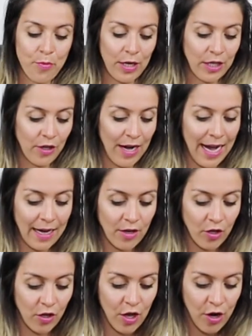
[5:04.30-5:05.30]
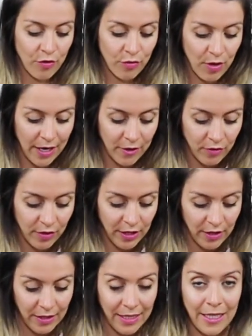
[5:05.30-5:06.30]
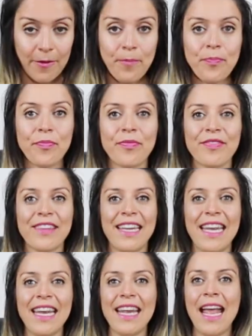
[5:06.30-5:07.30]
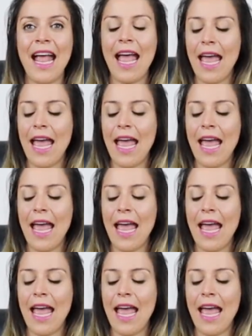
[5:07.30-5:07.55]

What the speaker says: Bring your ankle right over your knee, okay?